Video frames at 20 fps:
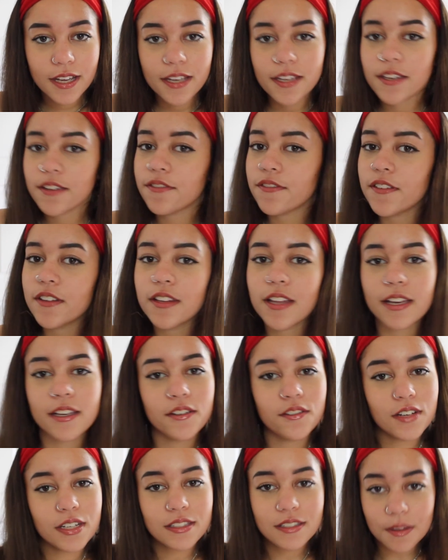You feel like
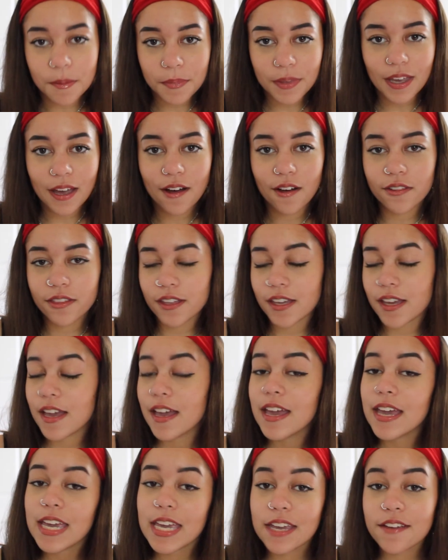you did something healthy.
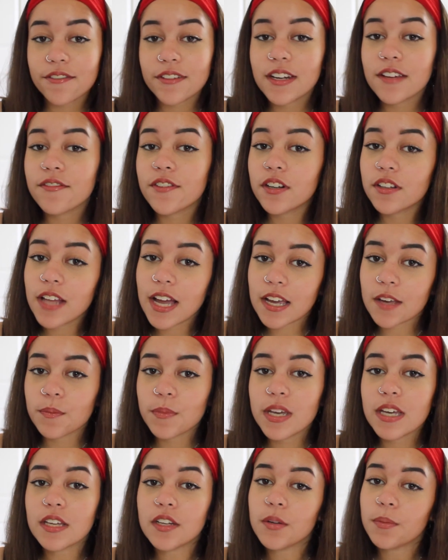Even if you're like
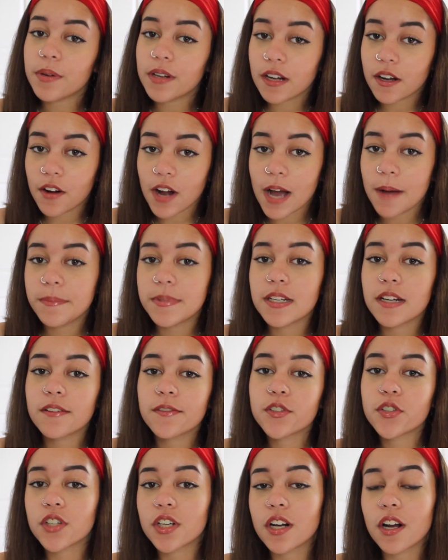me and you put a crap ton of
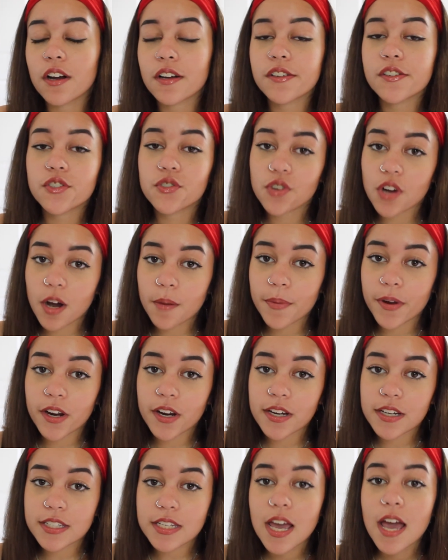sugar on your
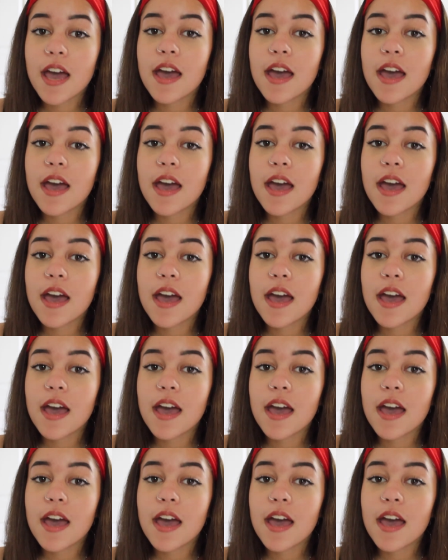strawberries,